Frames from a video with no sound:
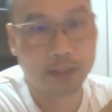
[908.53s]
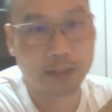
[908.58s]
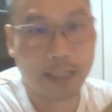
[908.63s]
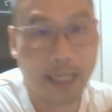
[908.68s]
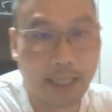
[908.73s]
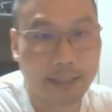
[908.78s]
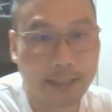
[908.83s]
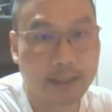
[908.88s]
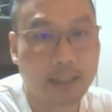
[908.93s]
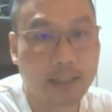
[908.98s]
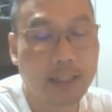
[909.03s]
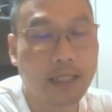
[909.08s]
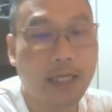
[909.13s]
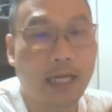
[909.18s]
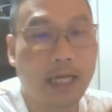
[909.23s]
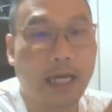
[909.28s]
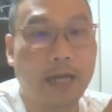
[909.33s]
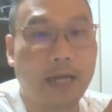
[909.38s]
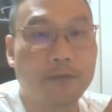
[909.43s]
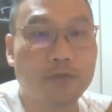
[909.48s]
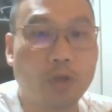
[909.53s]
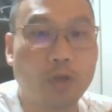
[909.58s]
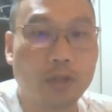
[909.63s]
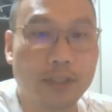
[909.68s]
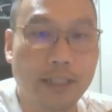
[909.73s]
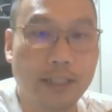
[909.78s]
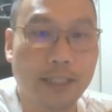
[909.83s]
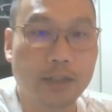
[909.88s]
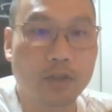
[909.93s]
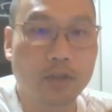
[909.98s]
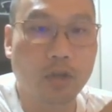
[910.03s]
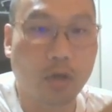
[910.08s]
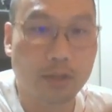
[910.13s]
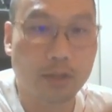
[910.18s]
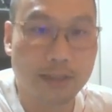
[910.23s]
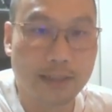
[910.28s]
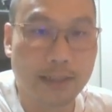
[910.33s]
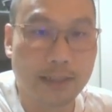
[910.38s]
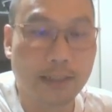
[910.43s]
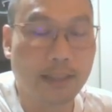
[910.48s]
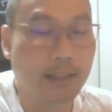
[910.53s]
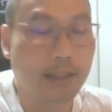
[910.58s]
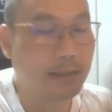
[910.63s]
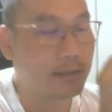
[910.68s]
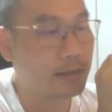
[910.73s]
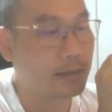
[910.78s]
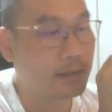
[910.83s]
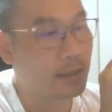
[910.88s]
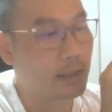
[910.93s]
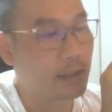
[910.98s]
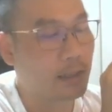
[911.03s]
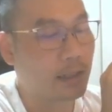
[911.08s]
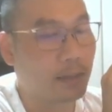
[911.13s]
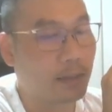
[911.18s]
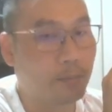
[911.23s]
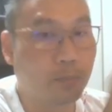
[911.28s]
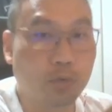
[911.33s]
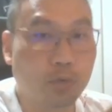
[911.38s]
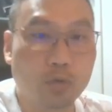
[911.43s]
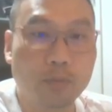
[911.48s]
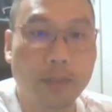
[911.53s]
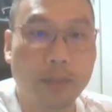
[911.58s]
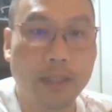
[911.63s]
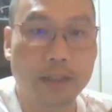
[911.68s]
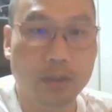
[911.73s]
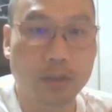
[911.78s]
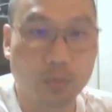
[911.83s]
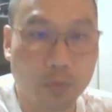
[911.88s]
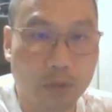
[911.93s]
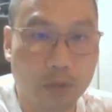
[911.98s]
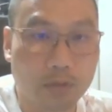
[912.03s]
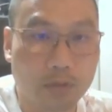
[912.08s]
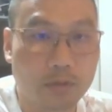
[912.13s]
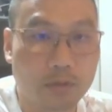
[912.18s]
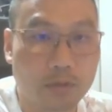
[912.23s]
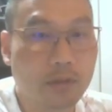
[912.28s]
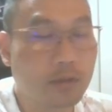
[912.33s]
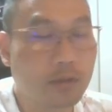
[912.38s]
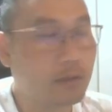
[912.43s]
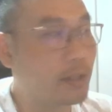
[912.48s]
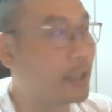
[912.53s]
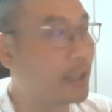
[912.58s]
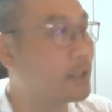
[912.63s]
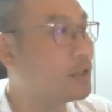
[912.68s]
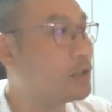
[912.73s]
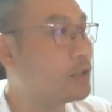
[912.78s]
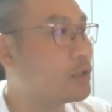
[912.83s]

the height. I have not yet considered the bloom and the wilt, right?